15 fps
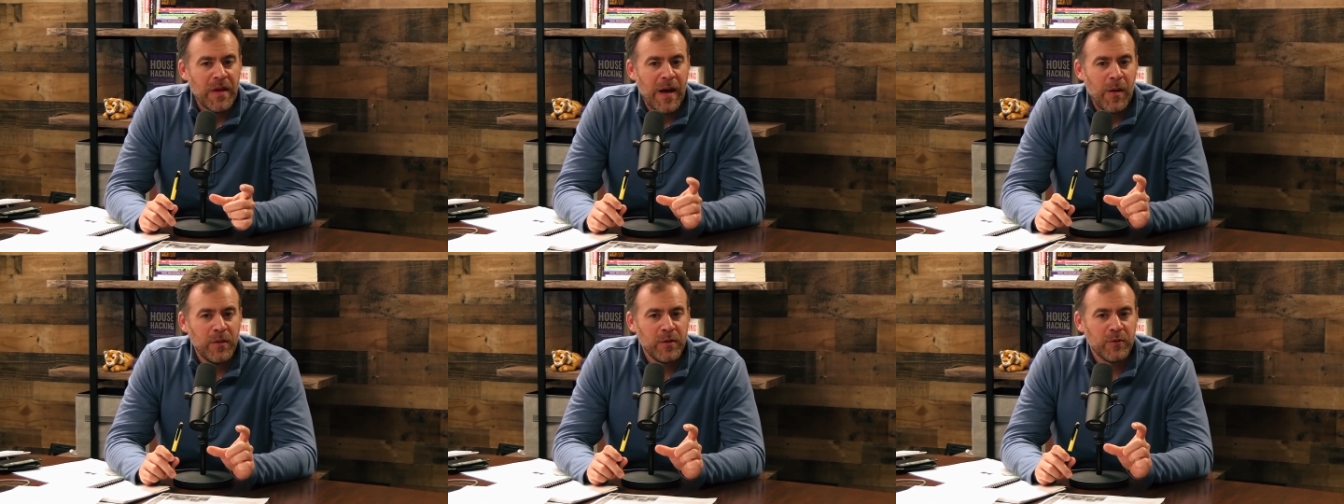
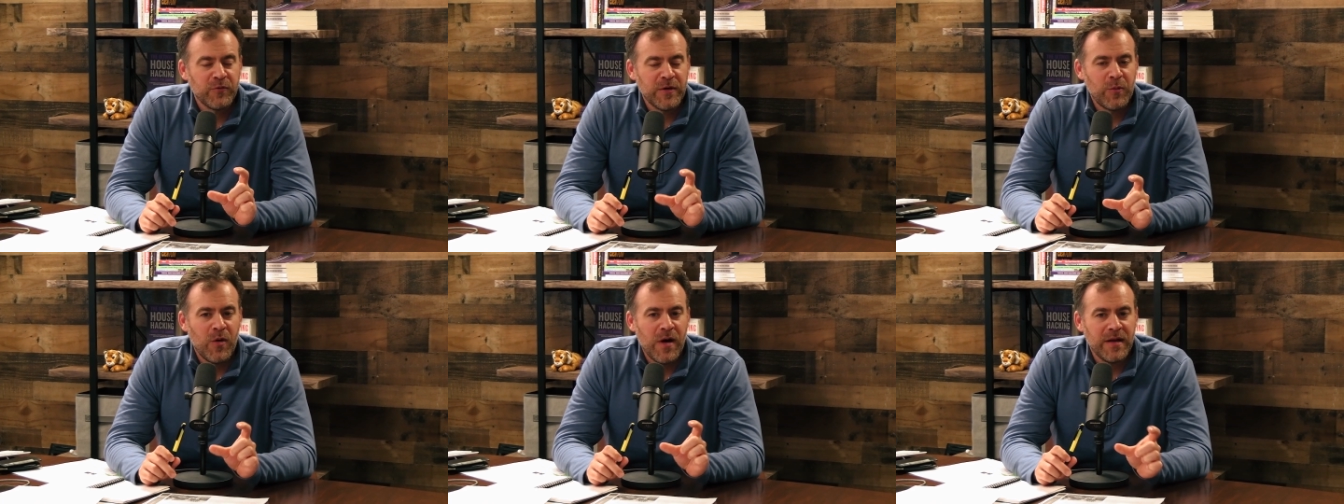want, I want to
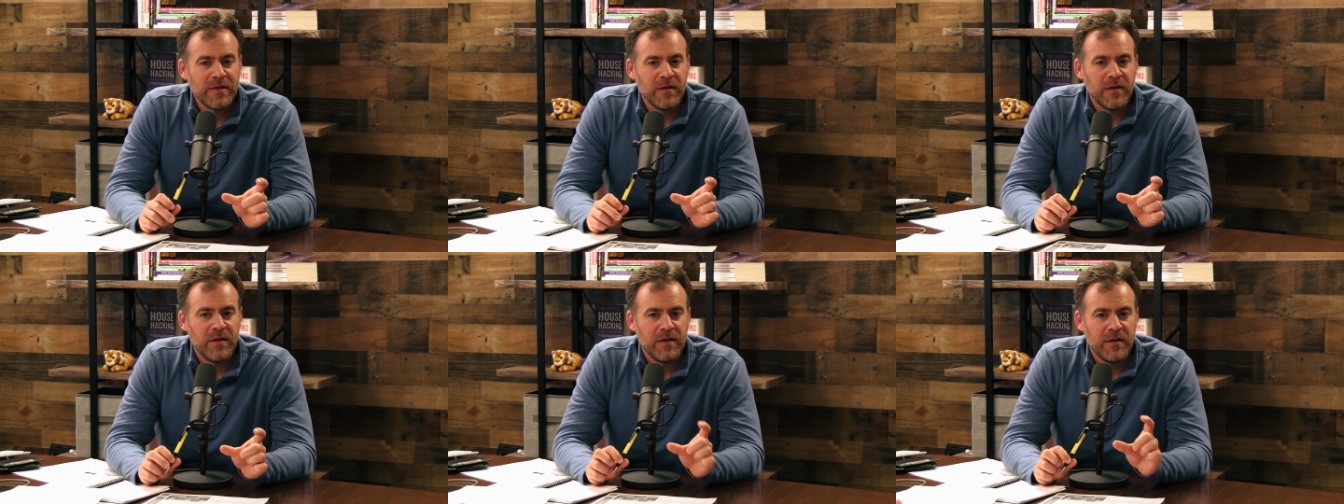
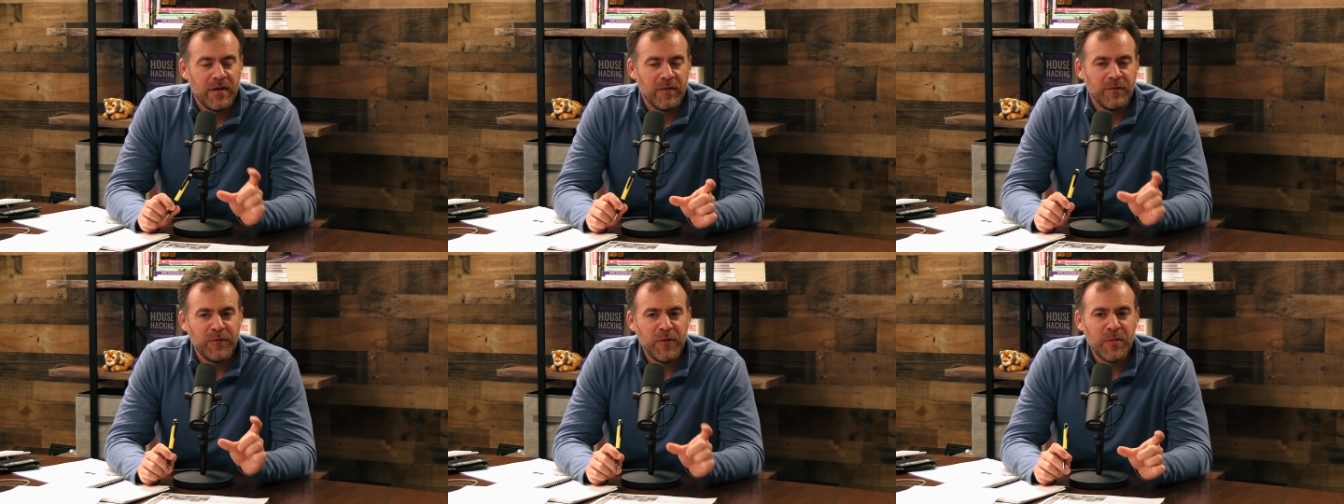rewind
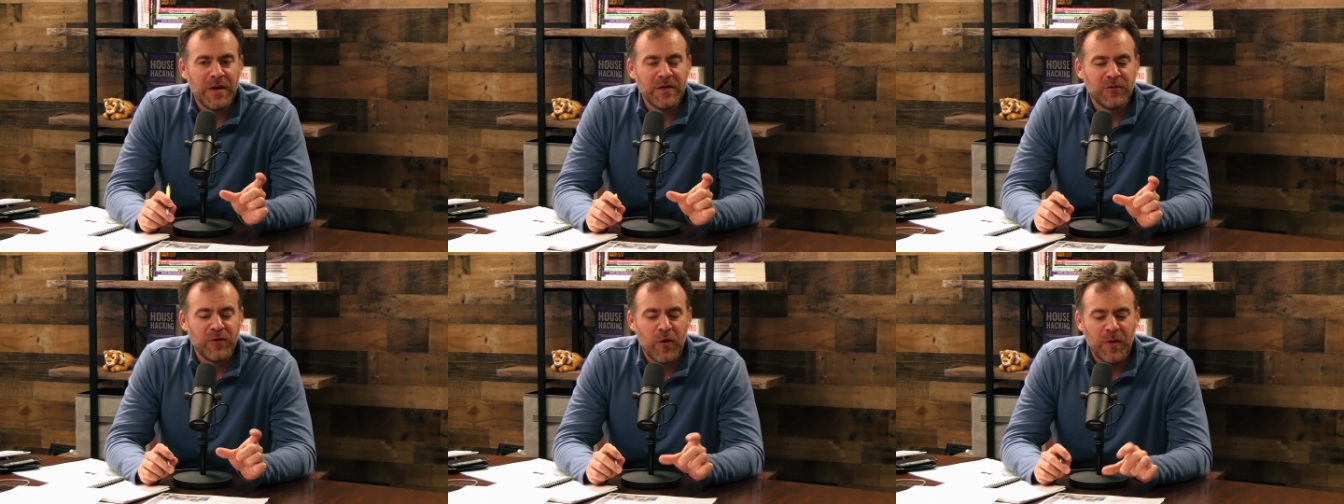a, a few
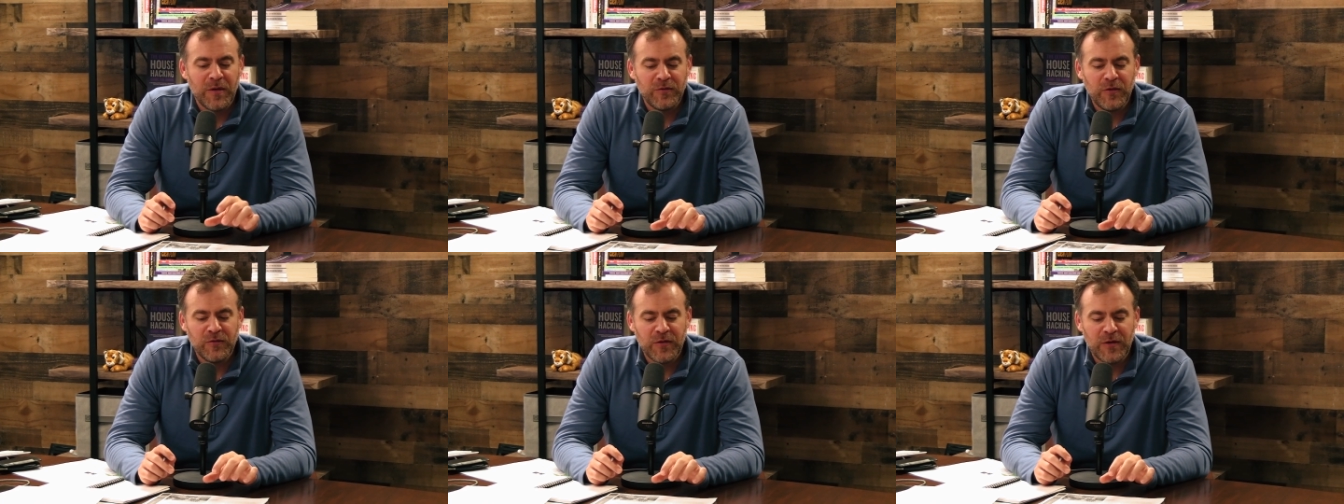minutes ago,
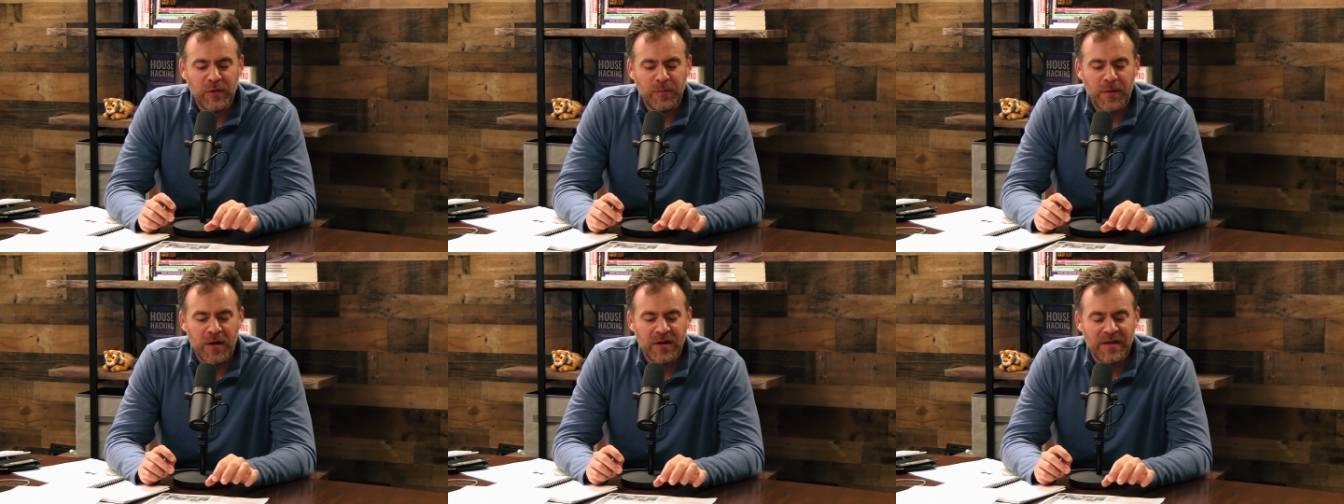because you said
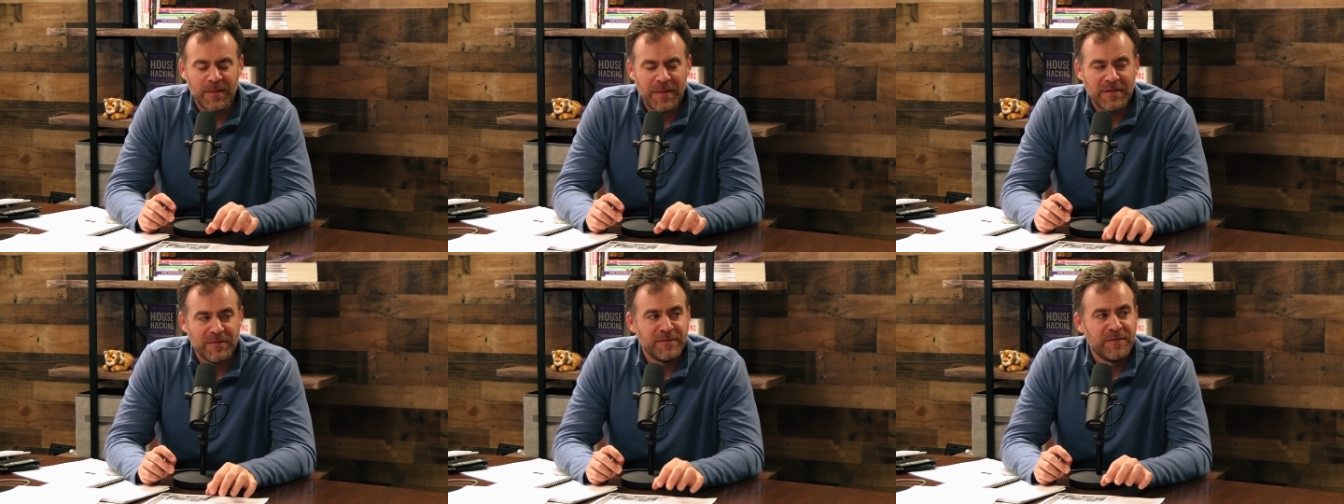you bought it
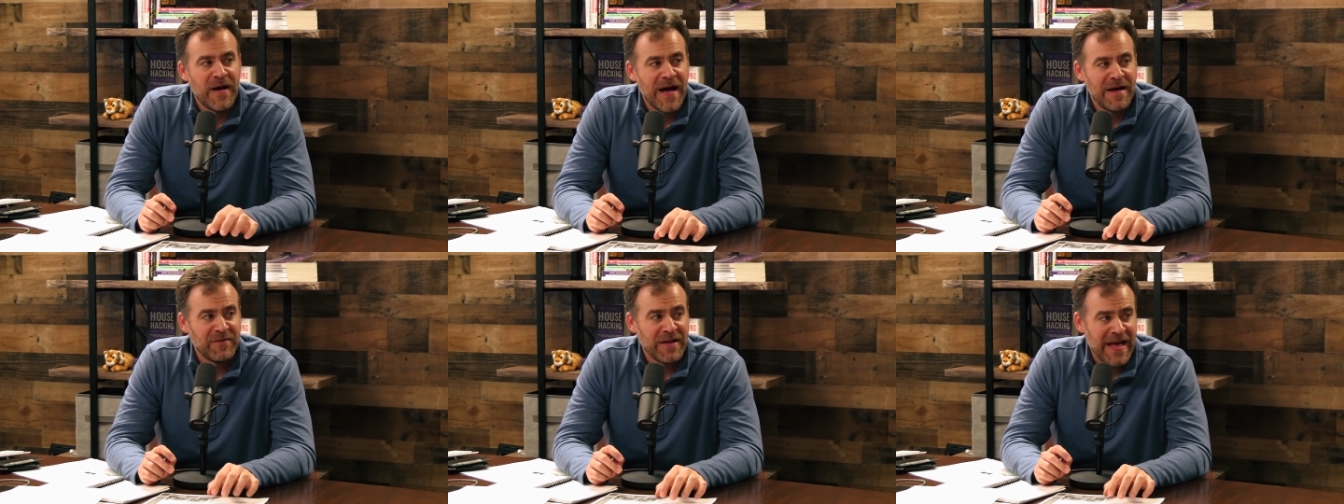up at a
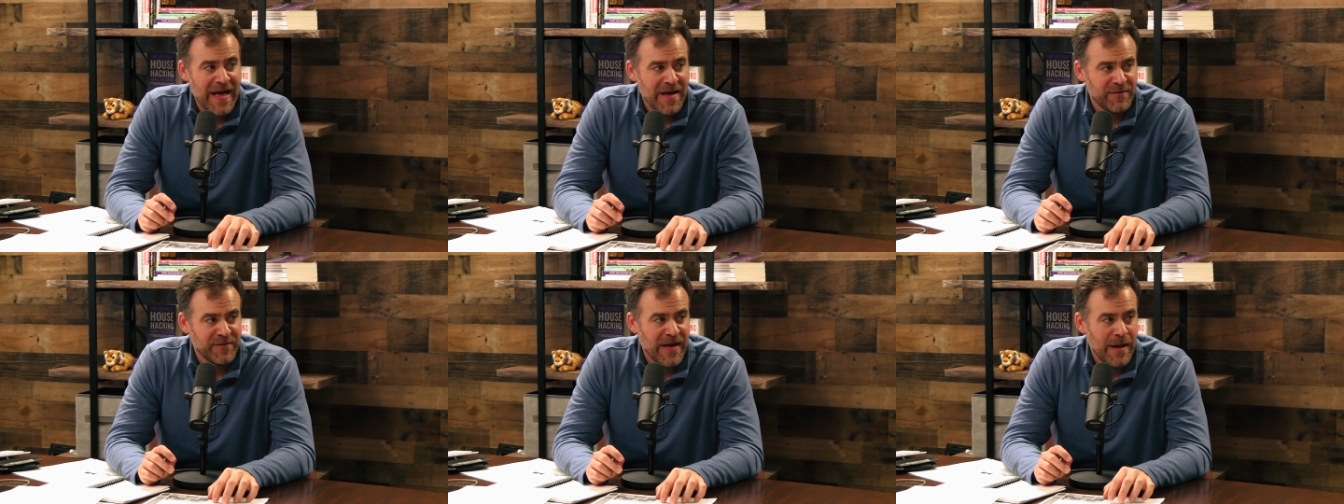five and a
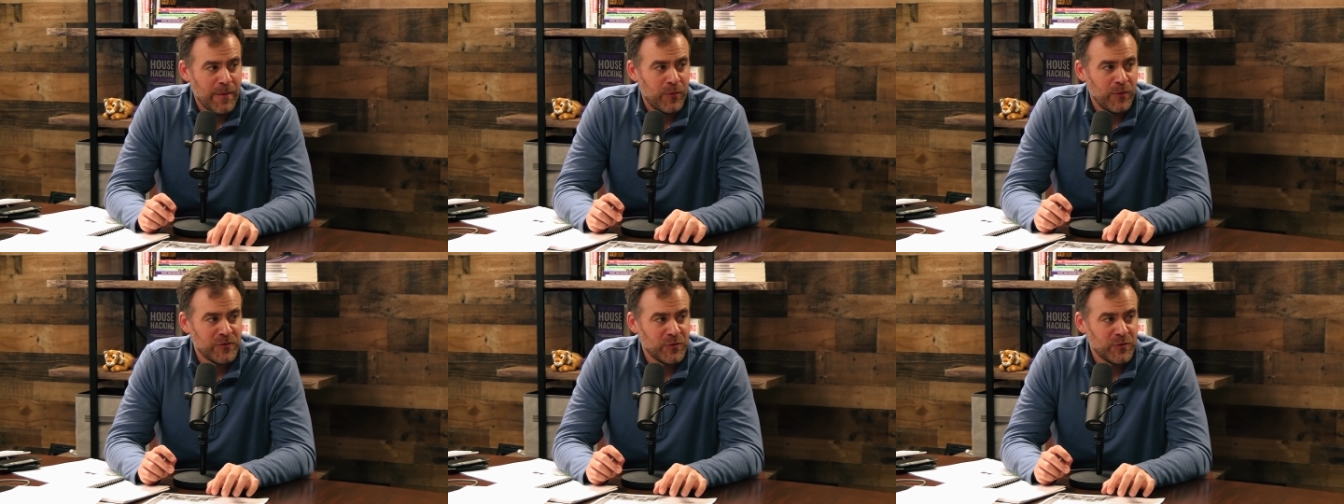half cap,